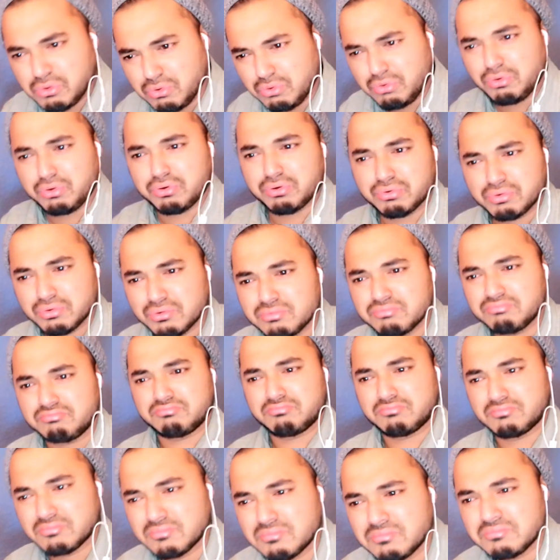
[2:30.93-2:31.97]
Ooh.
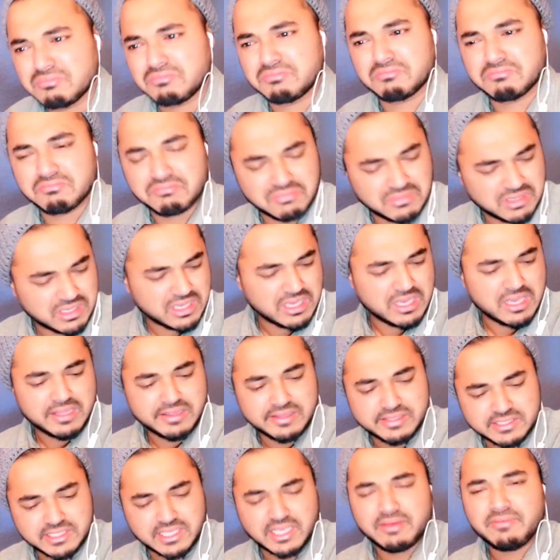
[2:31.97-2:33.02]

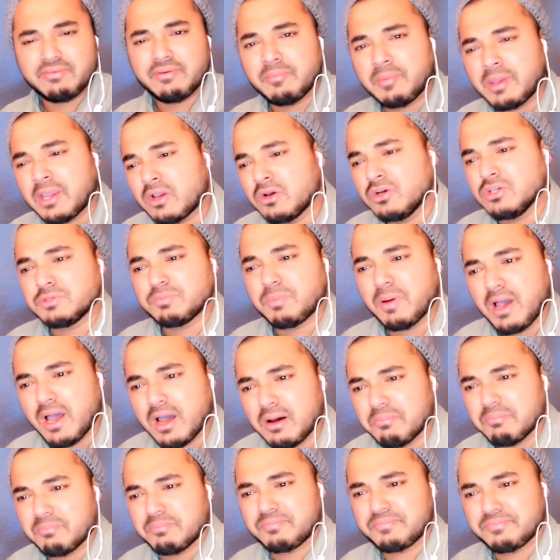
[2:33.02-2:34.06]
It's giving me
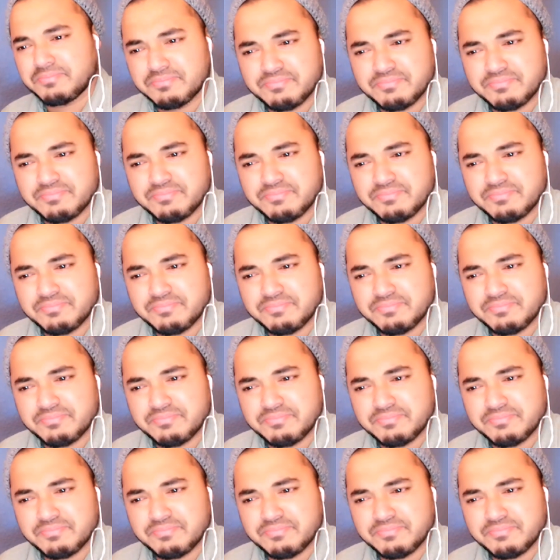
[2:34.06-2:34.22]
goosebumps.